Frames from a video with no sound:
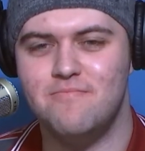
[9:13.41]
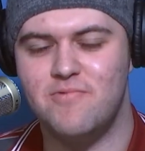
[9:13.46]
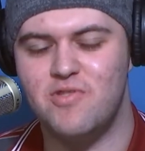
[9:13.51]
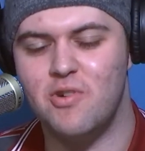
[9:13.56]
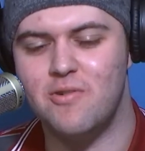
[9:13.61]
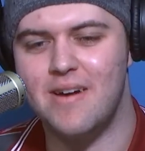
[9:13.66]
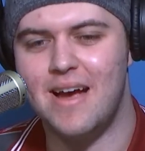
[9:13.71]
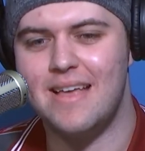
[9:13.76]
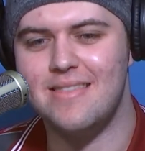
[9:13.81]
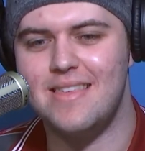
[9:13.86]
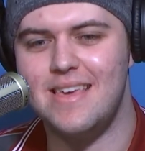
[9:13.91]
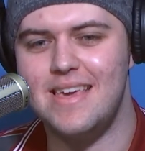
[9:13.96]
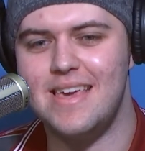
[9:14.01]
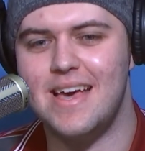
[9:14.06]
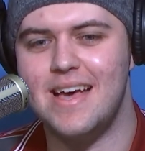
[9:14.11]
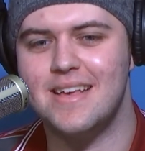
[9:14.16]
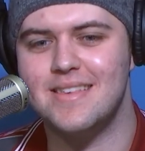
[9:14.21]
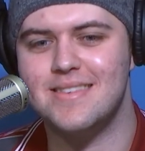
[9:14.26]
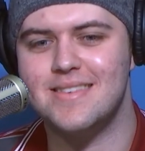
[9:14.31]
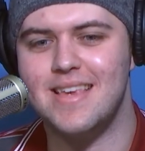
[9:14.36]
Throughout the
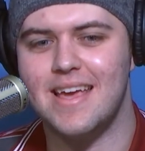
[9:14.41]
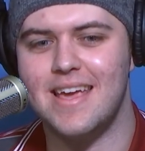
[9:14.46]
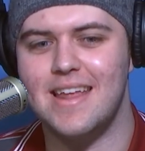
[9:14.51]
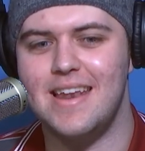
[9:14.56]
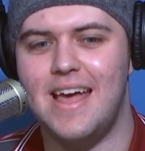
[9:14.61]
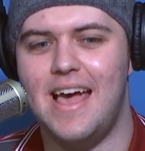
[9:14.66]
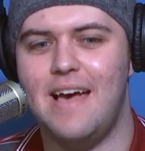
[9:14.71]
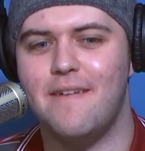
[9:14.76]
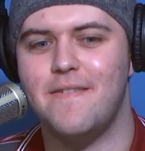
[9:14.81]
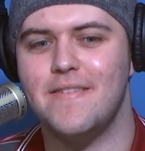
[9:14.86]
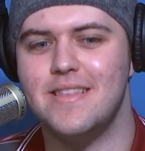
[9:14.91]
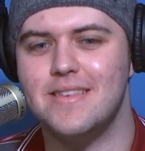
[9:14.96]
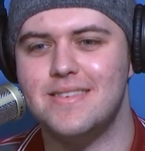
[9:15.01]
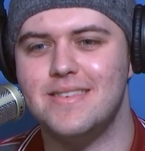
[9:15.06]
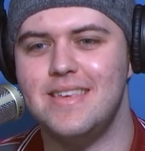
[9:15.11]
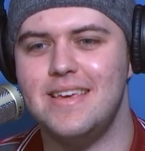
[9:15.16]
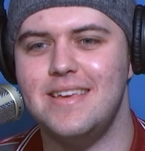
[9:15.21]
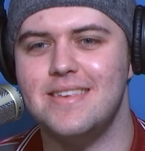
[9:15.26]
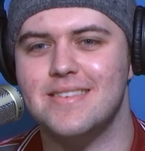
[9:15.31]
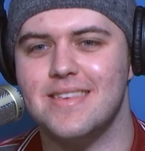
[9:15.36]
second half of the
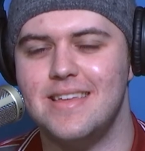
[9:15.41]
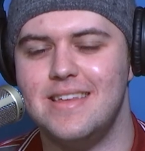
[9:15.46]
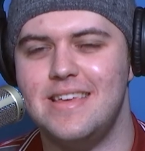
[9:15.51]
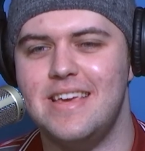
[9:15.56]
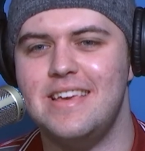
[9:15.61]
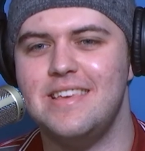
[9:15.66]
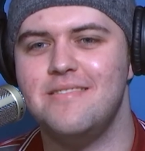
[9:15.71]
season,